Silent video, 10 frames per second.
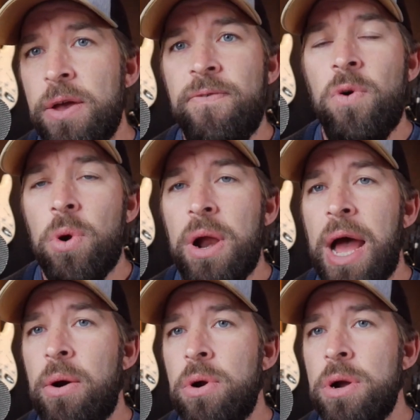for
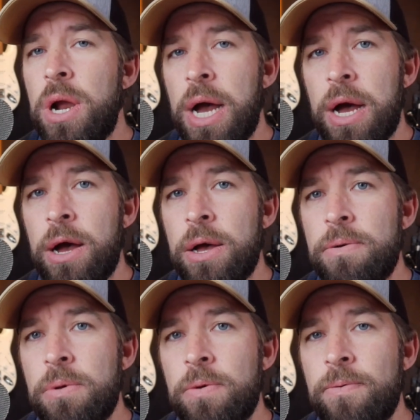our uh,
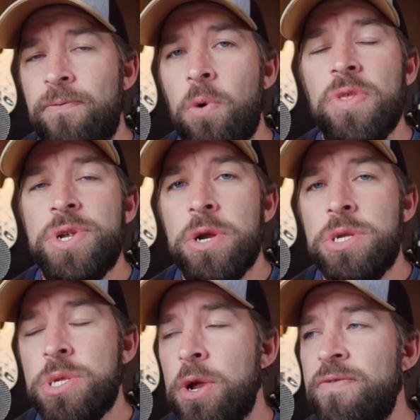for the church
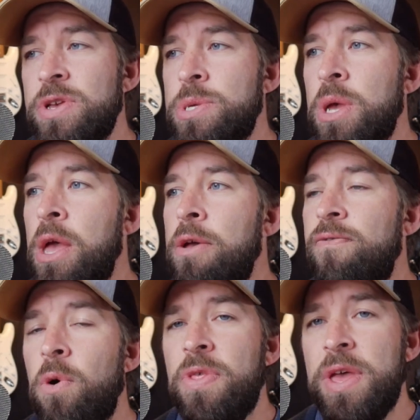service for